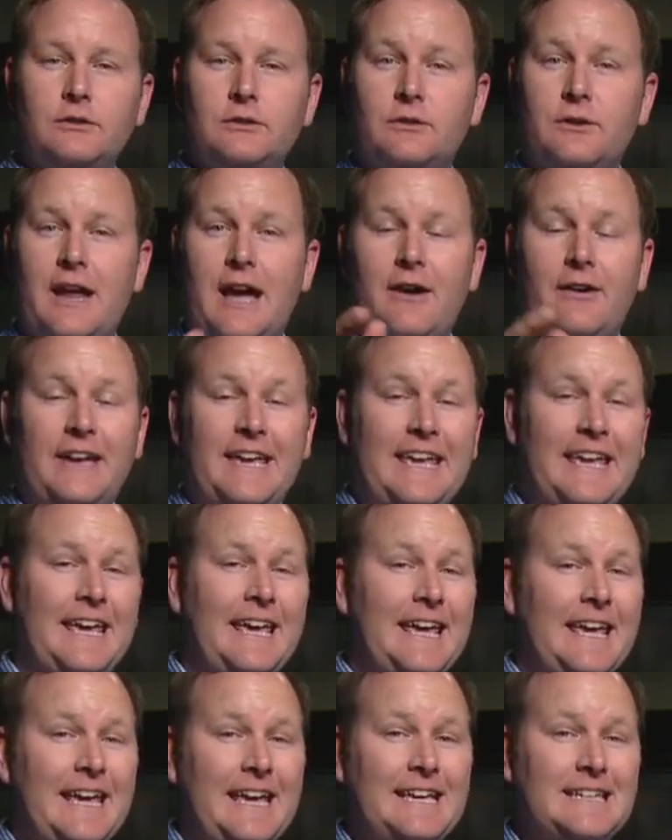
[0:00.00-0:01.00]
so now
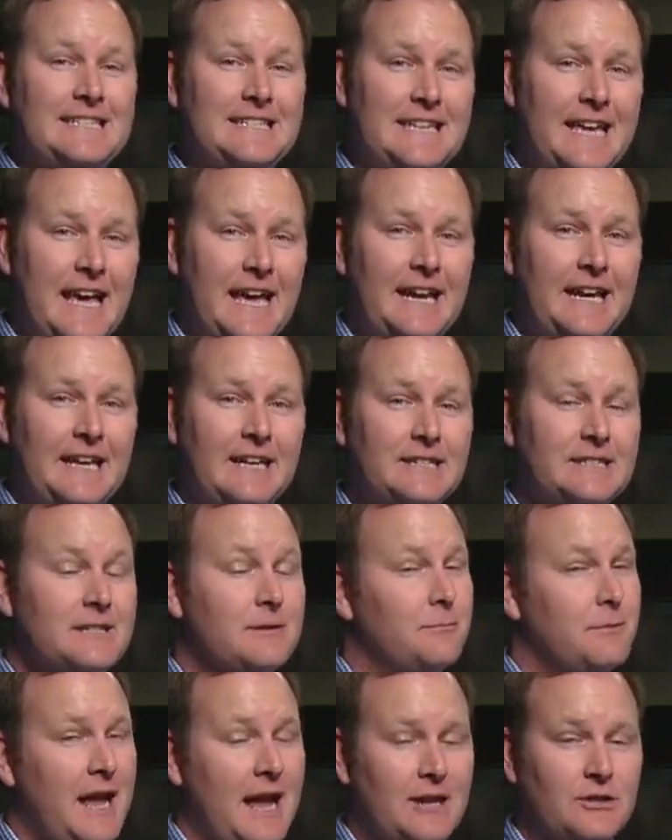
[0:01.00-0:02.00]
he is getting
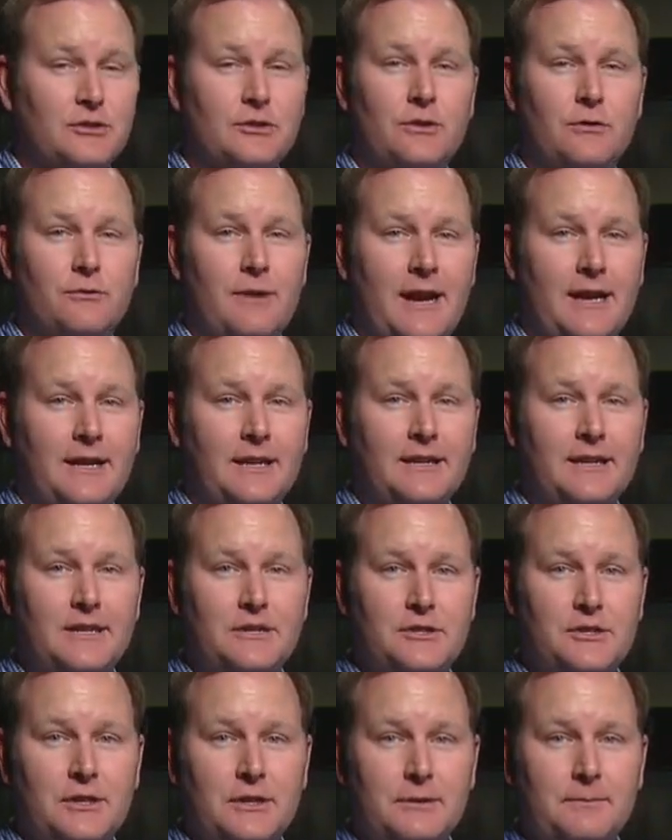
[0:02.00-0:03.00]
some national
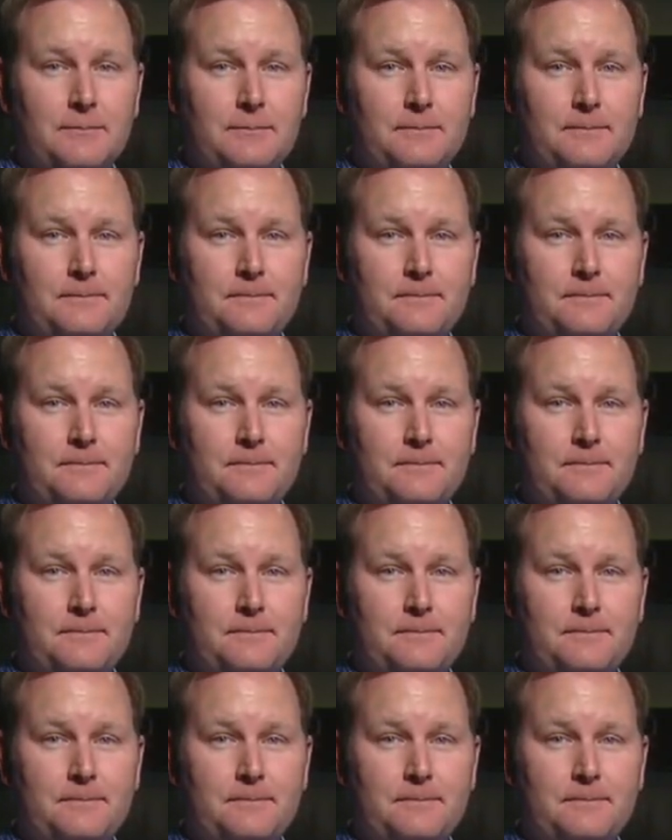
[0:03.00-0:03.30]
recognition.